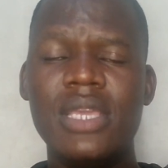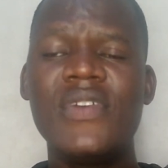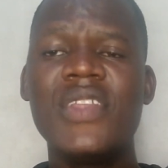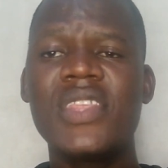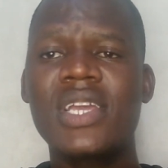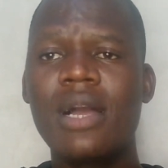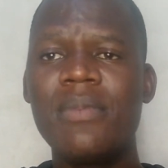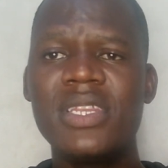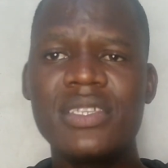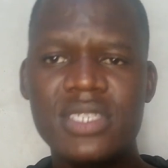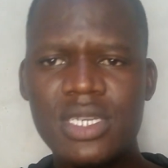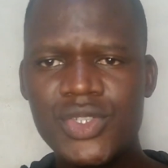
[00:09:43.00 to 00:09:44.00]
Even the
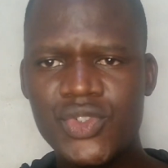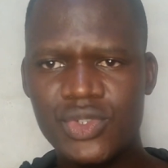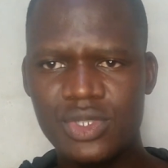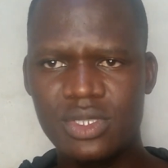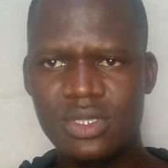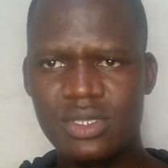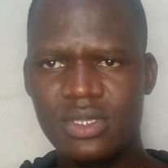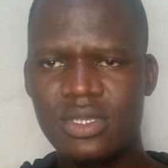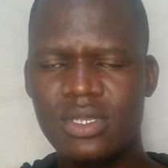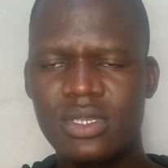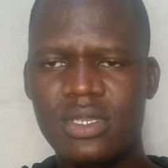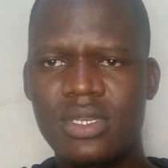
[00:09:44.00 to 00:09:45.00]
cabinet secretary,
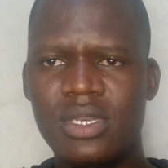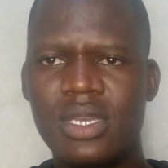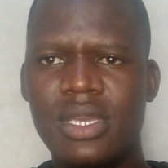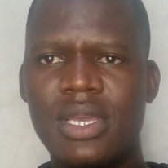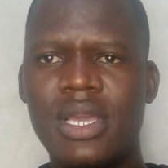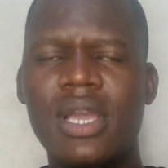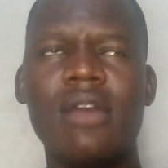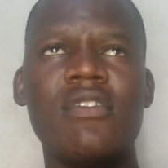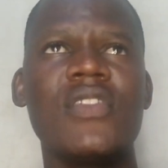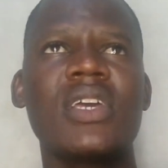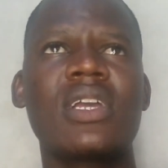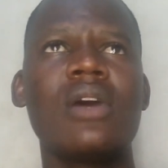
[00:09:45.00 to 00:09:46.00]

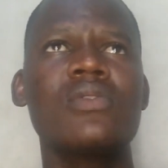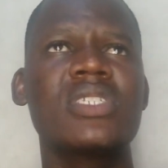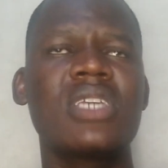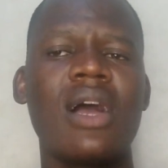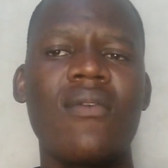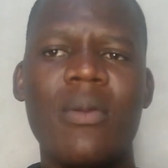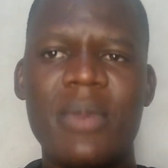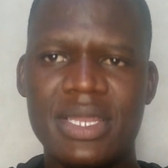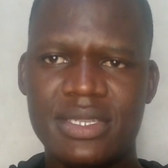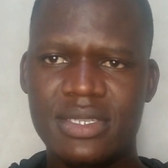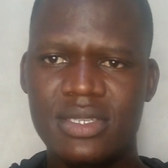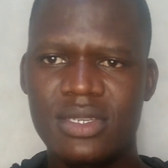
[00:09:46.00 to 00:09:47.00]
even the county
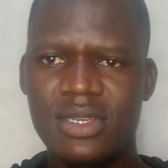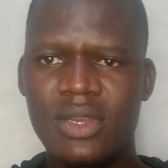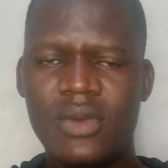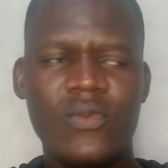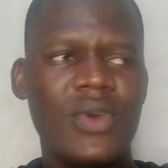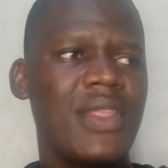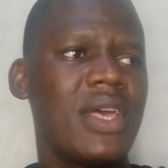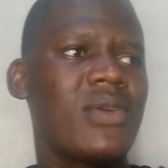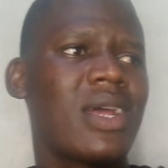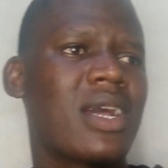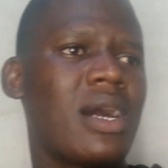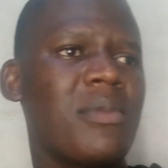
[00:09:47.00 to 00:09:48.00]
government, whether
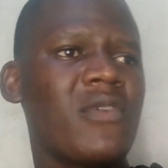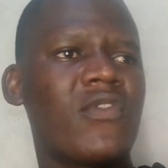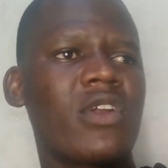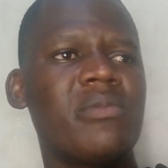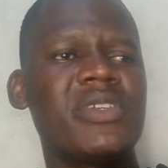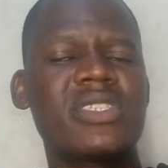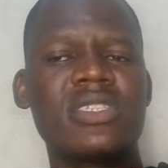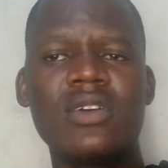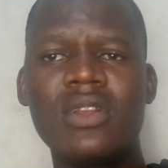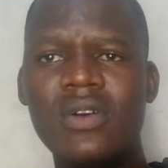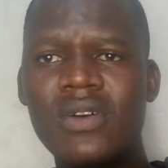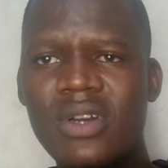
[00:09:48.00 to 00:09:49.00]
you are coming from
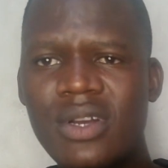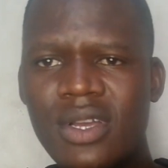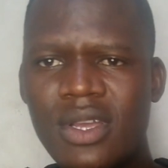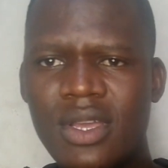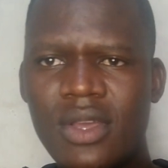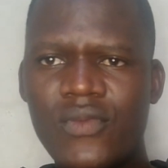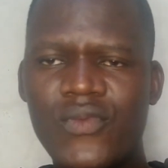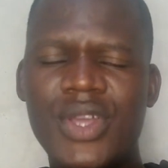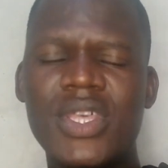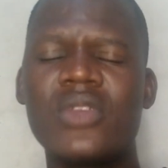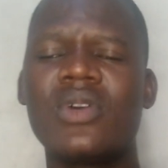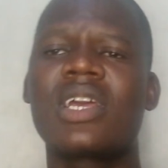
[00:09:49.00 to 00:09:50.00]
Isiolo,
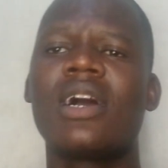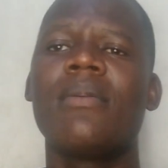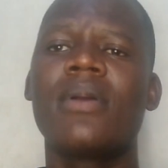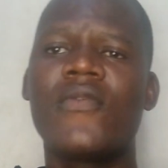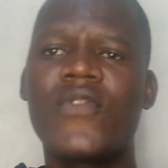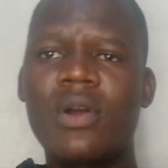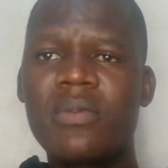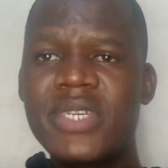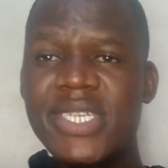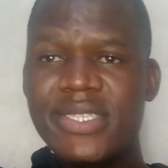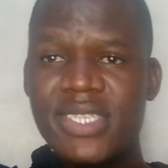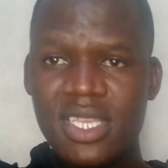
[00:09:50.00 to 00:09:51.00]
whether you are coming from
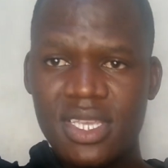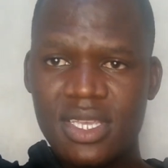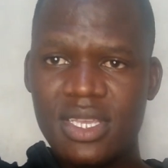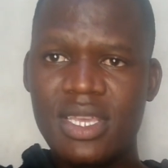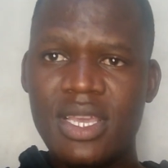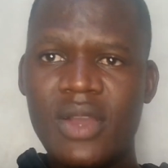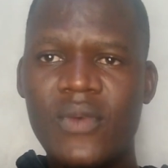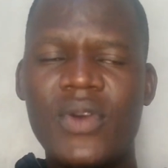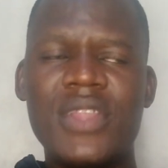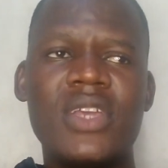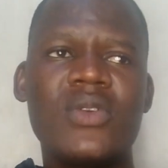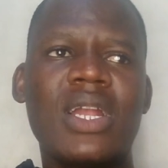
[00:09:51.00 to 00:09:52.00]
Kisii,
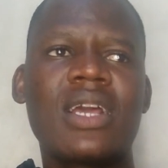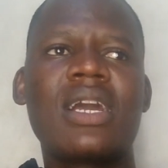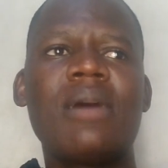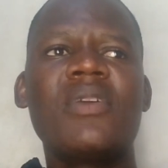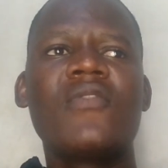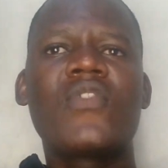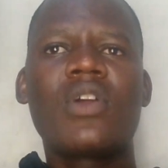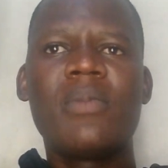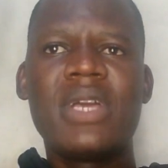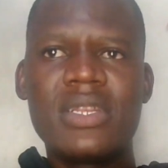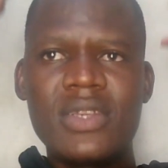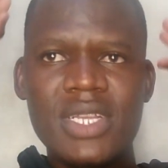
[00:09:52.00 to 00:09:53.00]
whether you are coming
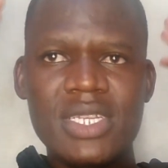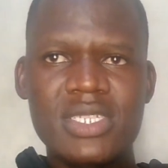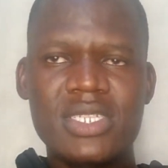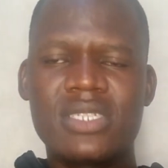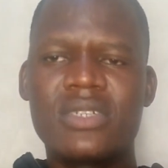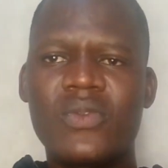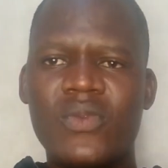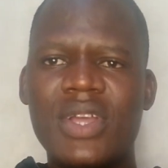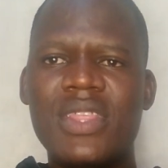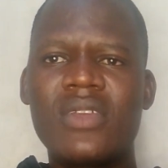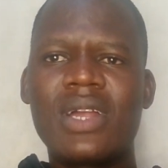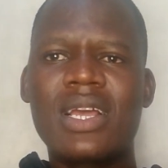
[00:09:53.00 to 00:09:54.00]
from Eldoret,
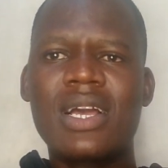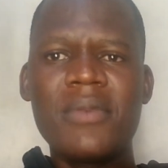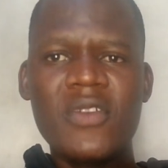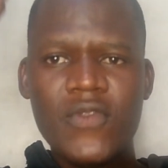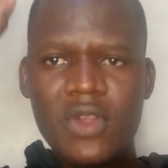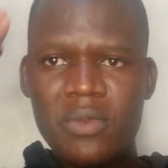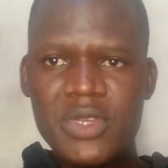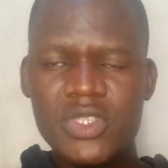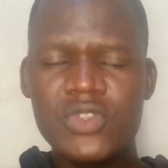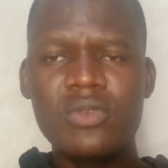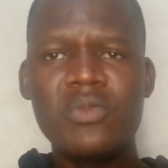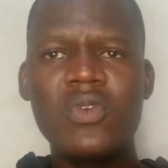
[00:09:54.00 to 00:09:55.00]
whether you are coming from
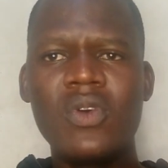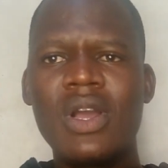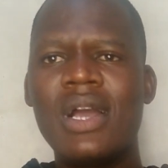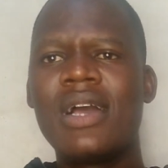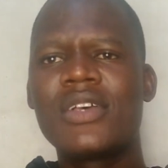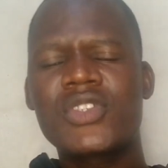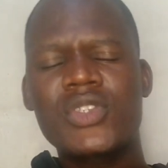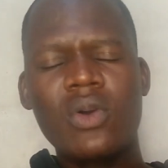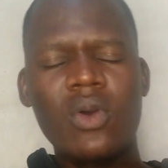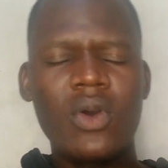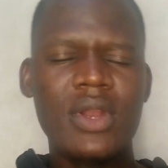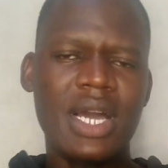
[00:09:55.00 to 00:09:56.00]
Kisumu,
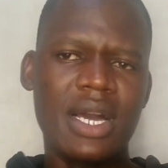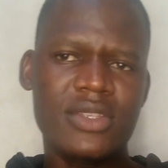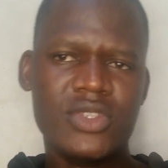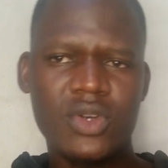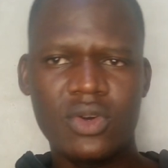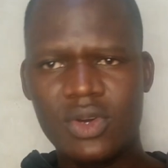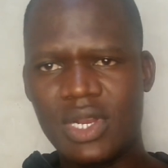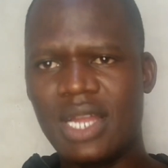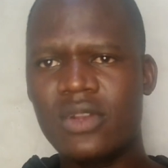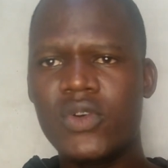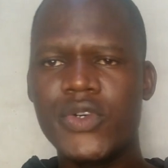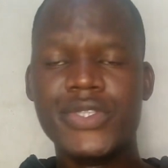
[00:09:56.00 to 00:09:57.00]
so on and so on,
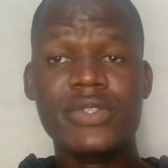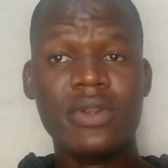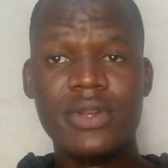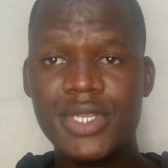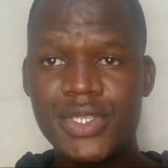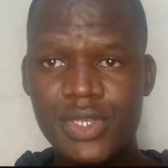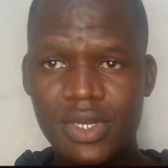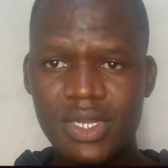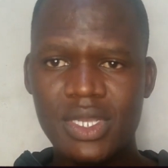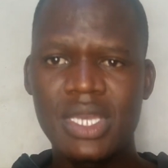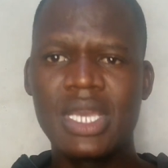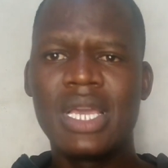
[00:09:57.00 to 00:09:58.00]
and coastal region.